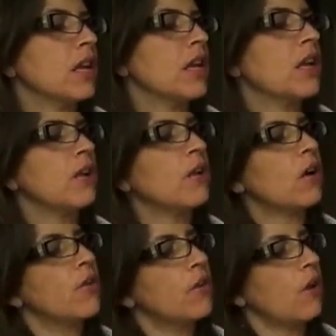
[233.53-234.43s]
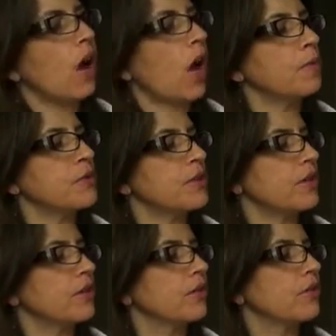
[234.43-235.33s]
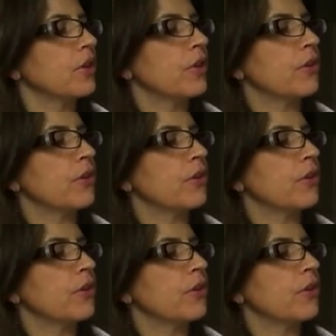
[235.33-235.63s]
here are their options.